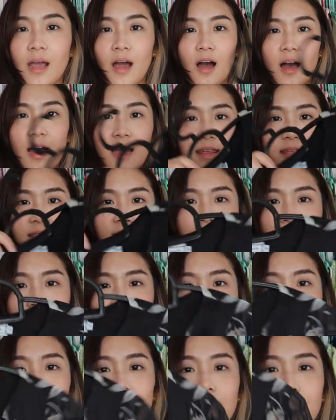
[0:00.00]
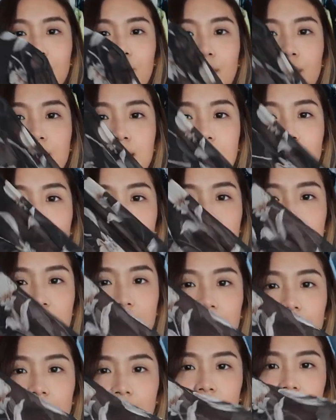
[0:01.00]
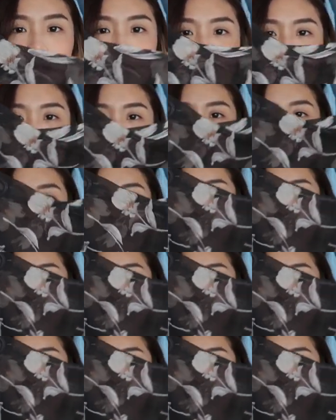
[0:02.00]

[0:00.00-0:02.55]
I think I'm going to have to let this one go.